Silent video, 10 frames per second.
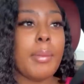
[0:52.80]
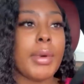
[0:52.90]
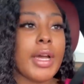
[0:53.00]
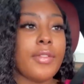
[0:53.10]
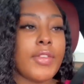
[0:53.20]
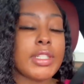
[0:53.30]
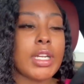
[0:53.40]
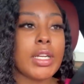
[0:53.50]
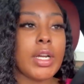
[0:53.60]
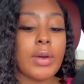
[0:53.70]
but first
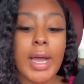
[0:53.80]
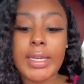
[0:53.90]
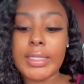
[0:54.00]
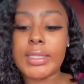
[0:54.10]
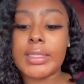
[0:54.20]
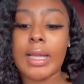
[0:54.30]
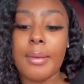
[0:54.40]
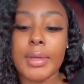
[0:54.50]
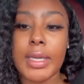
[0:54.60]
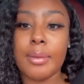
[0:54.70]
y'all know i need to
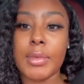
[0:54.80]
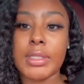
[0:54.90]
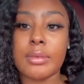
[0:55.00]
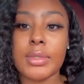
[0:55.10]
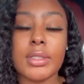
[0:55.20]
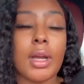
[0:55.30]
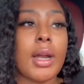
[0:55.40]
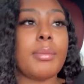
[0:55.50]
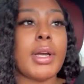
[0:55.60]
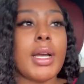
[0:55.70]
stop and get me some
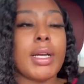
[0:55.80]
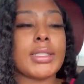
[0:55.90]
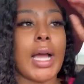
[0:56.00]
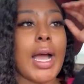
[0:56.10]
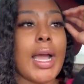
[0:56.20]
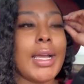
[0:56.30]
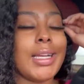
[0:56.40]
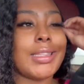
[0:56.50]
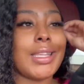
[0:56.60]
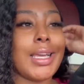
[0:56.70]
starbucks
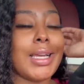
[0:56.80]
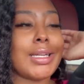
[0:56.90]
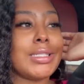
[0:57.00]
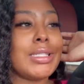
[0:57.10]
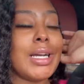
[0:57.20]
i think